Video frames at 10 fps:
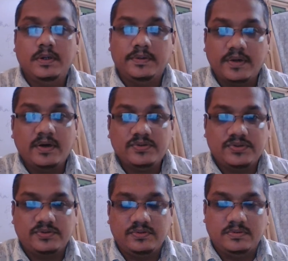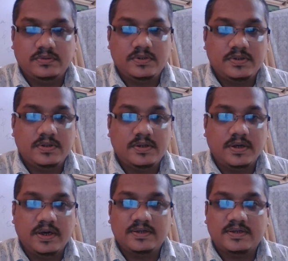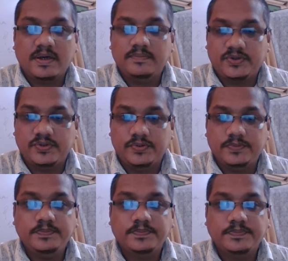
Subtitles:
Now, students, let us come to